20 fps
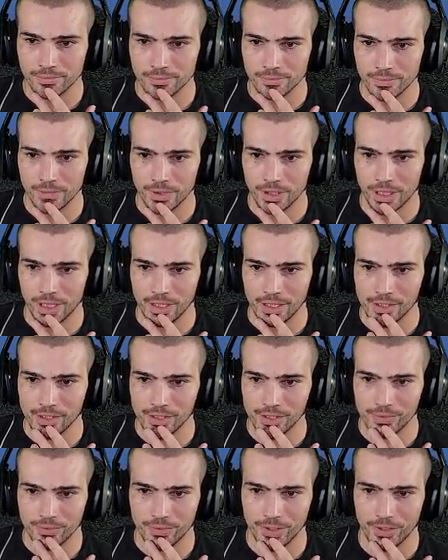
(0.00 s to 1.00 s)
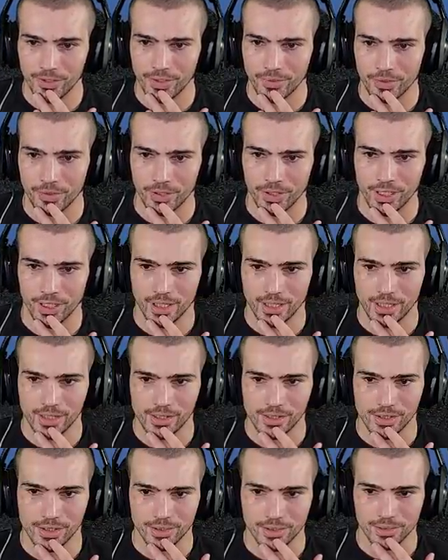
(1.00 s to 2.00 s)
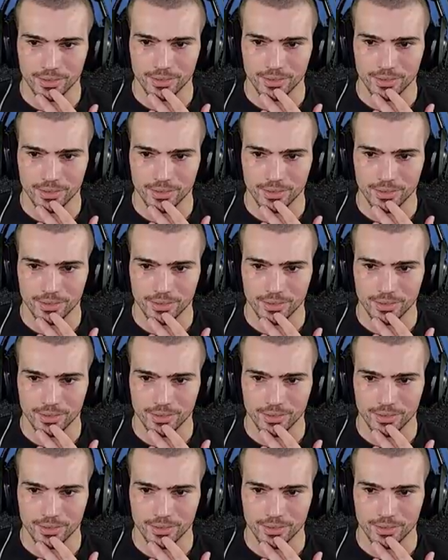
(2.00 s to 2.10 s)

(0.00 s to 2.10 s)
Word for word: Nice. Very, very nice.